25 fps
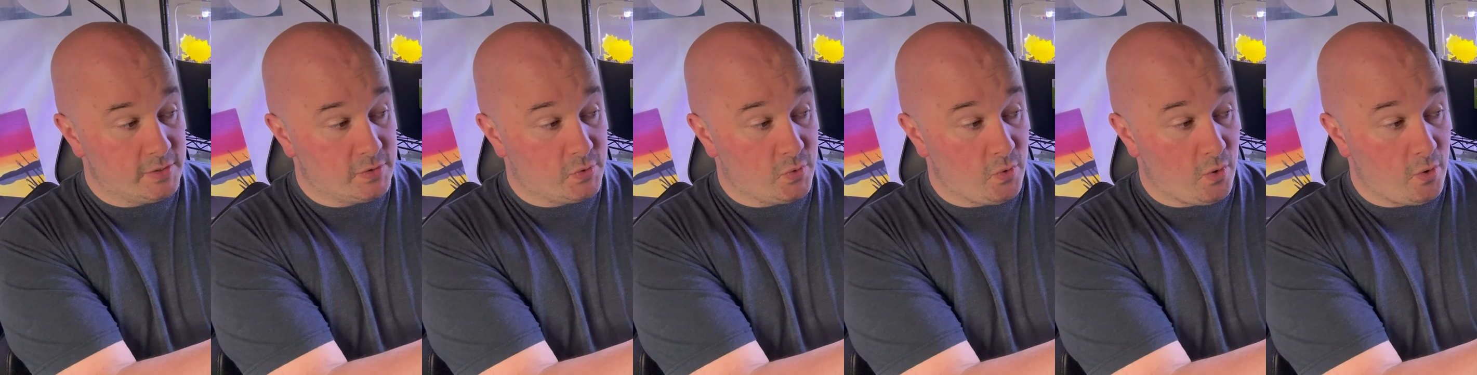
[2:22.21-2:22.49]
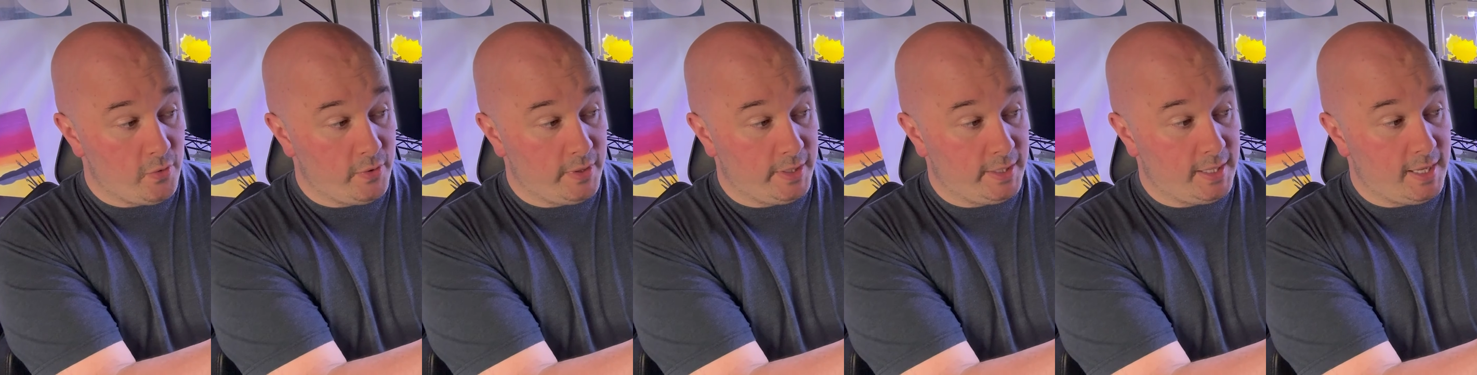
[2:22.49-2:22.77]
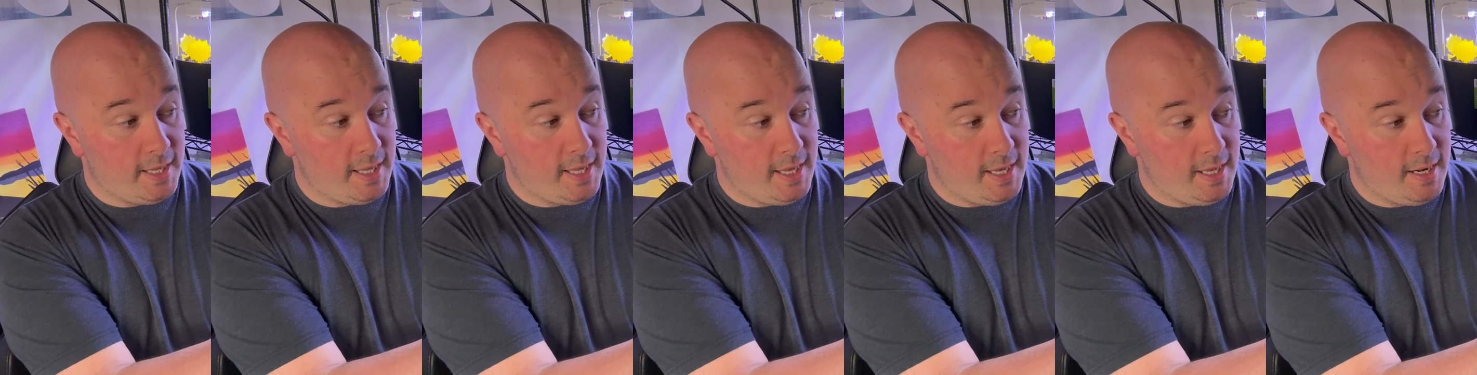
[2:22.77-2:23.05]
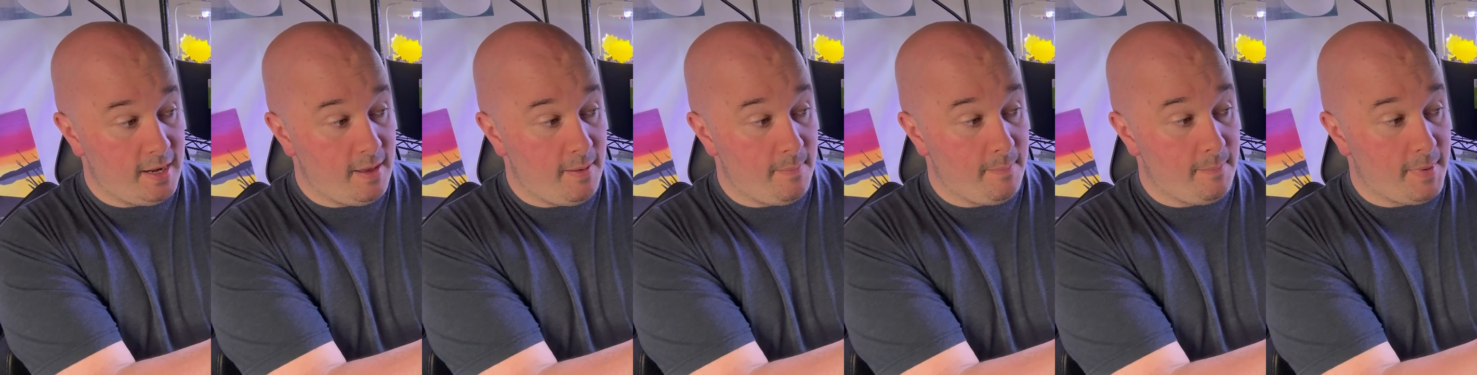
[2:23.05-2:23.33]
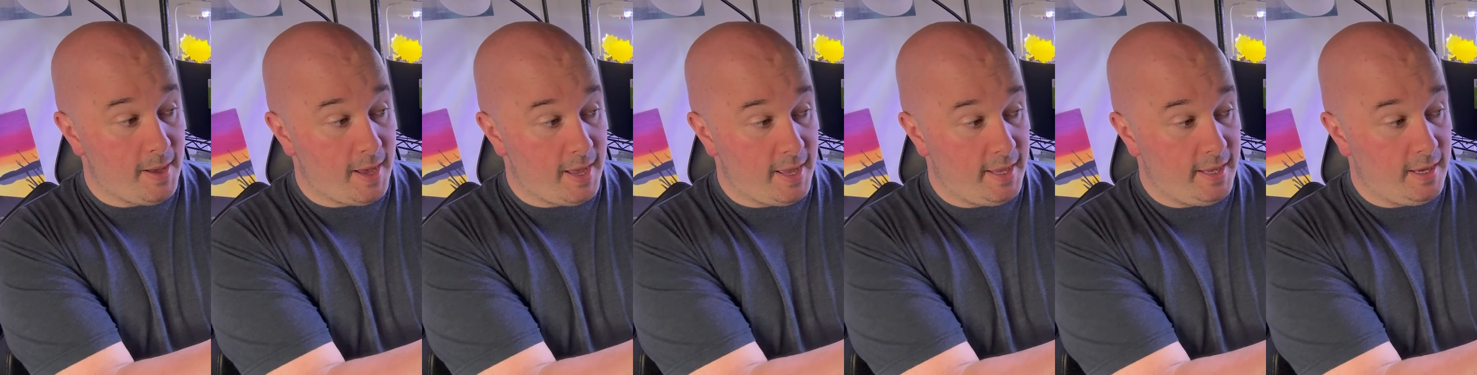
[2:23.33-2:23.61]
growing in
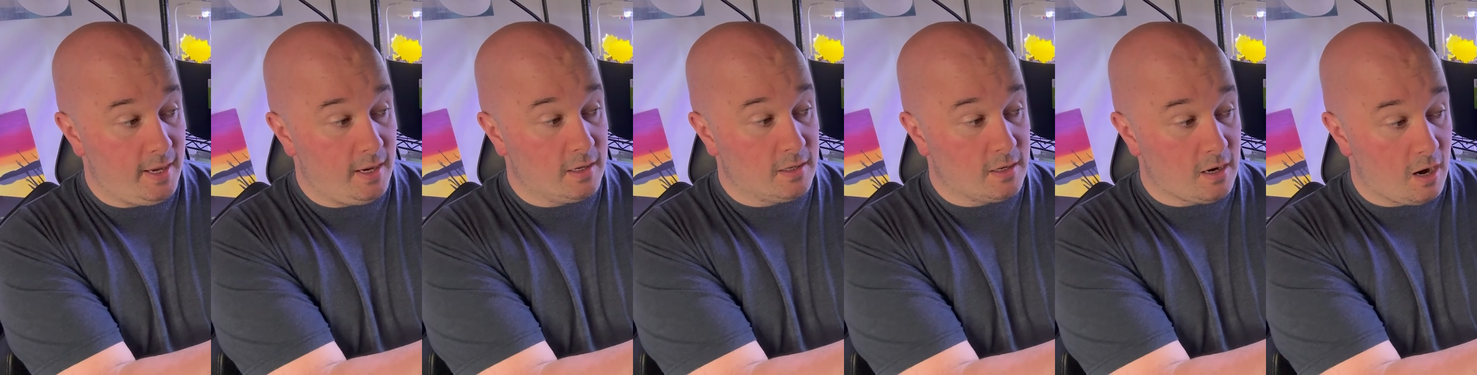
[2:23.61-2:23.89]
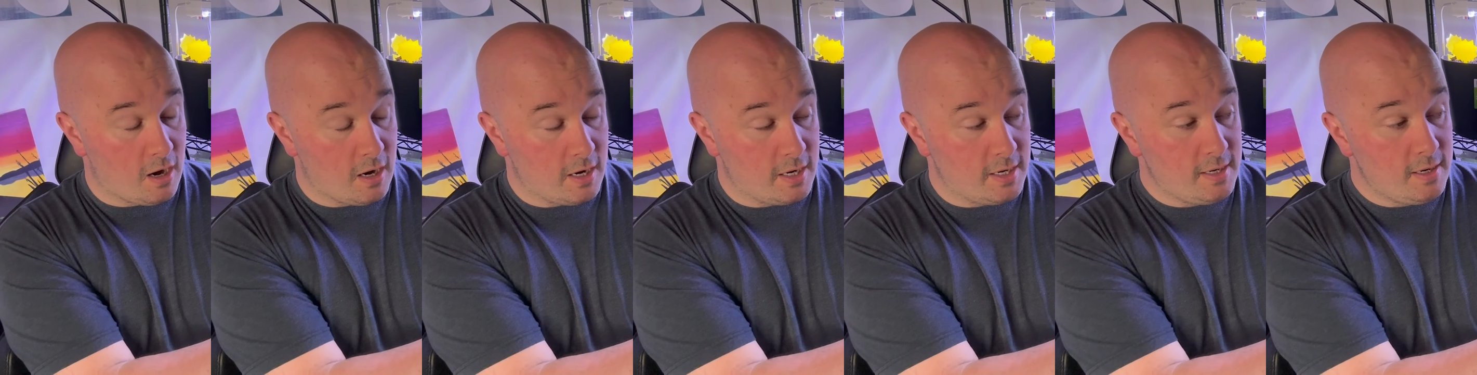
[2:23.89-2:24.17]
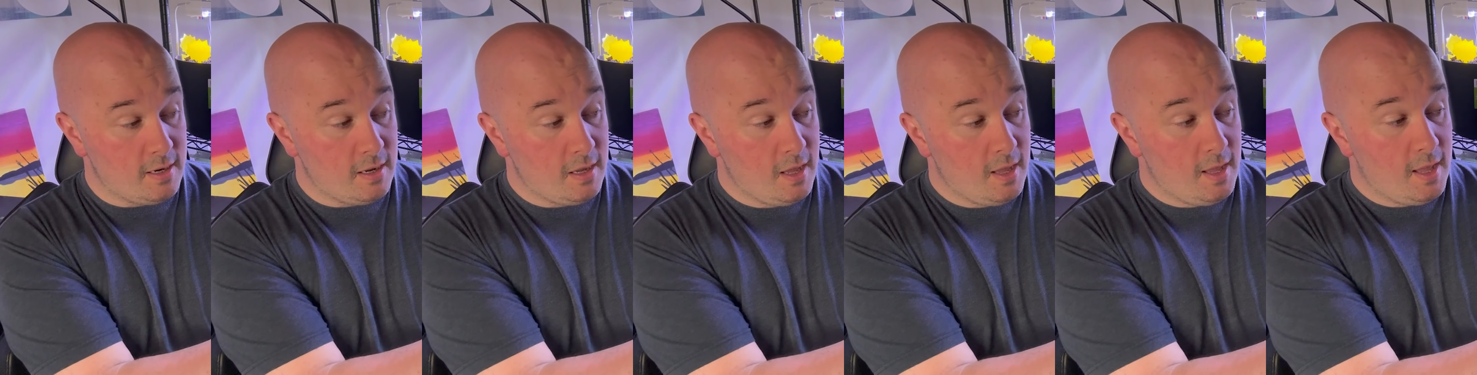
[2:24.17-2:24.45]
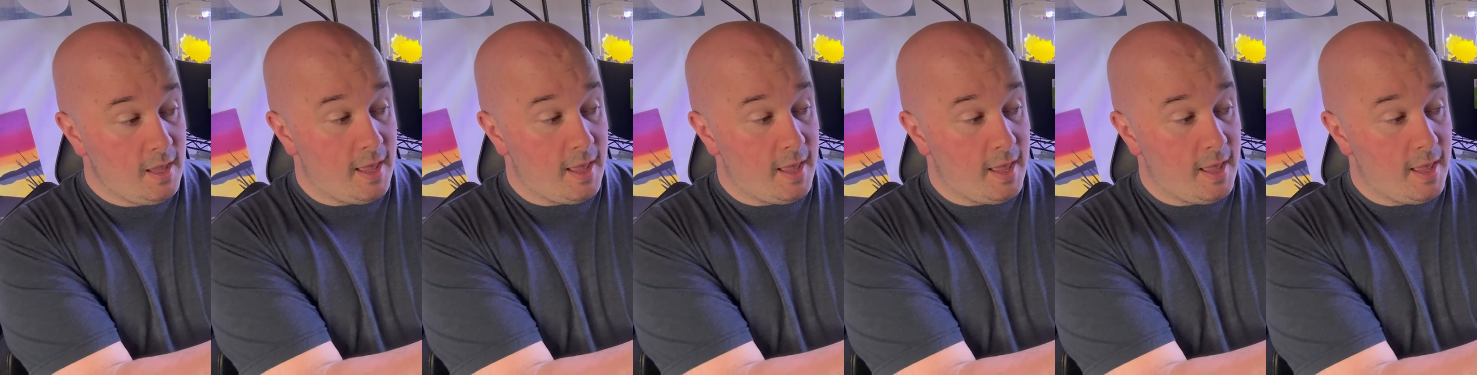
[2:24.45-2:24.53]
my garden.